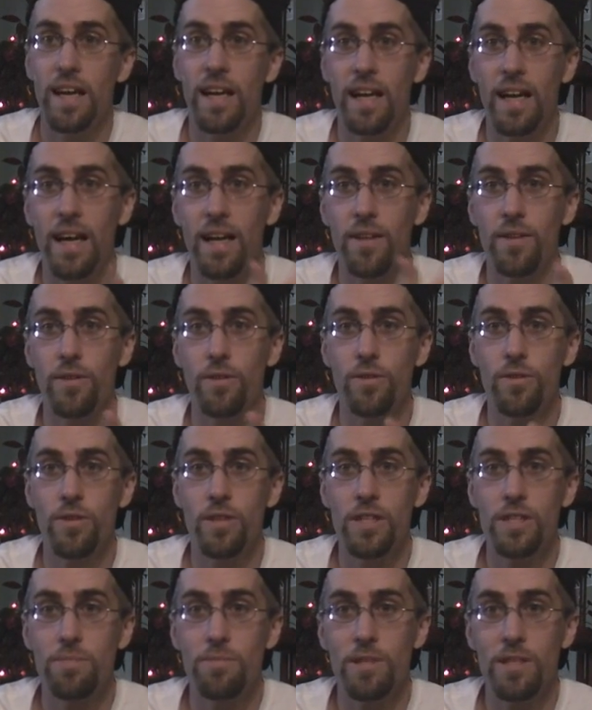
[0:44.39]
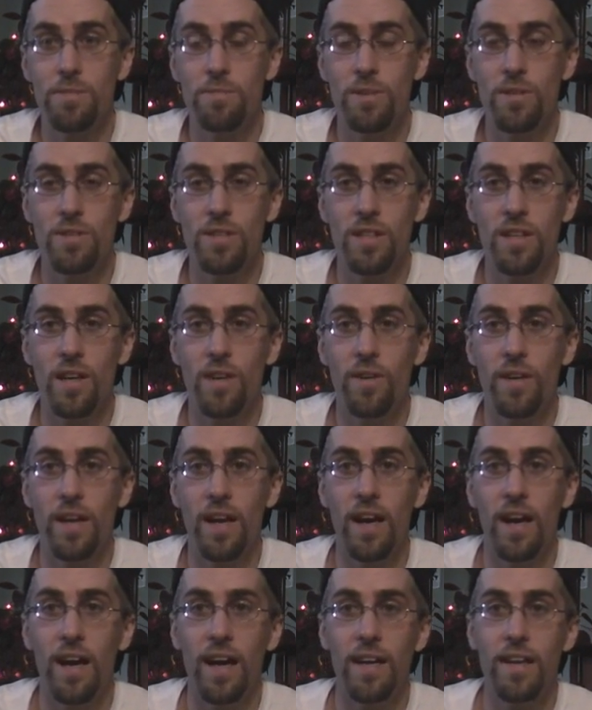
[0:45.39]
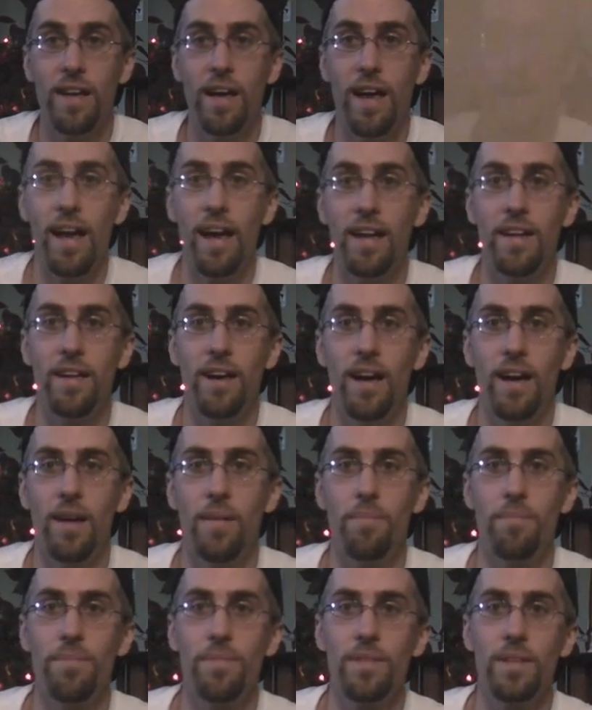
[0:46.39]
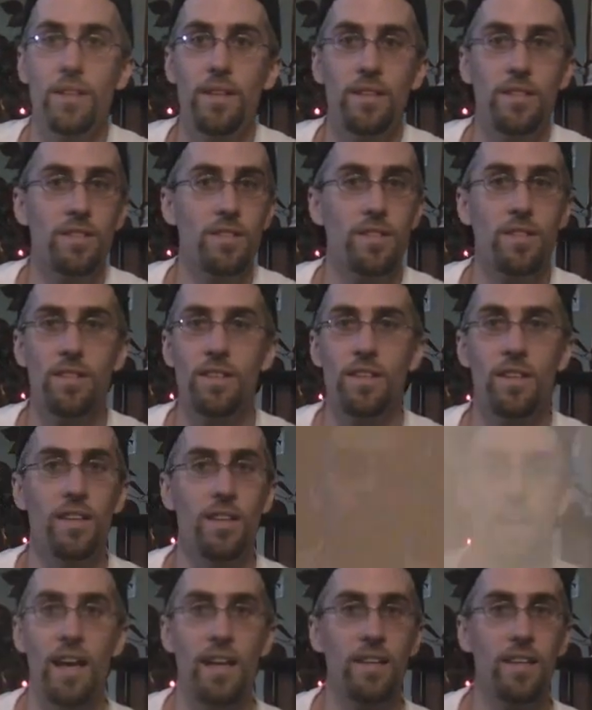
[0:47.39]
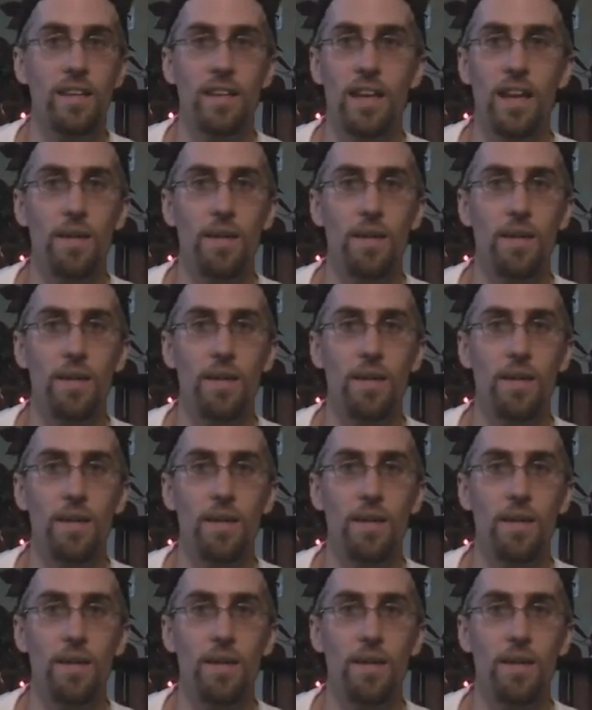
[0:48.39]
I got a little Christmas music going on, and he's just gonna knock the